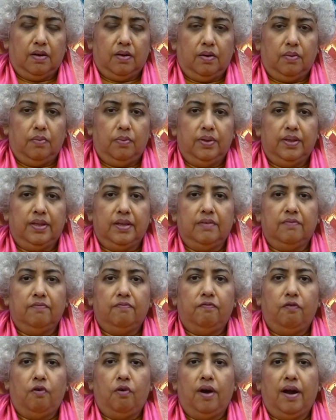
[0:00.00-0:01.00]
within
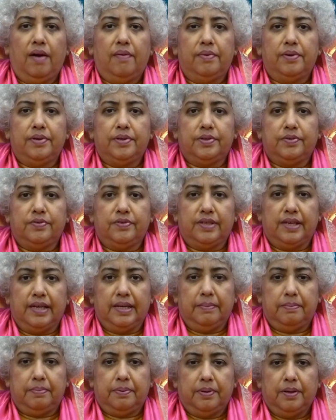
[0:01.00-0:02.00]
4 hours of
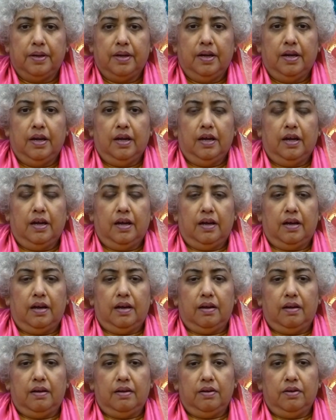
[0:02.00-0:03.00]
sleep.
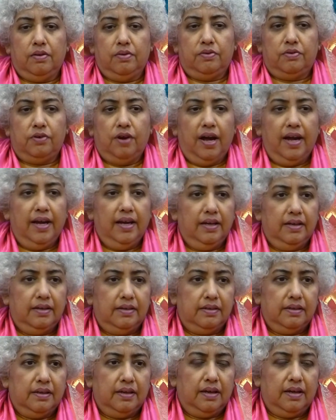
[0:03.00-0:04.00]
You try
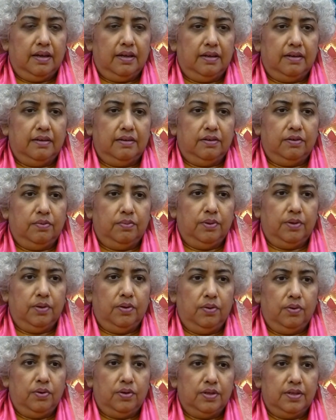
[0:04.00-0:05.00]
it, and you will
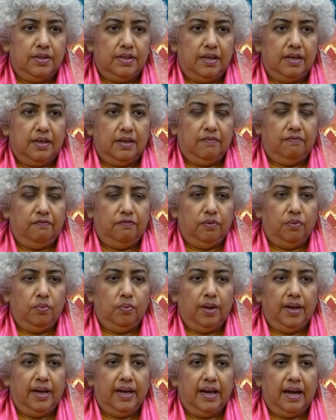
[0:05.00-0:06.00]
notice that if you
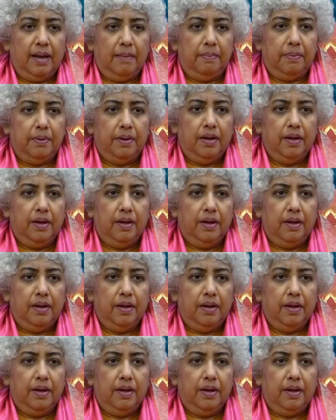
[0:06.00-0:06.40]
wake up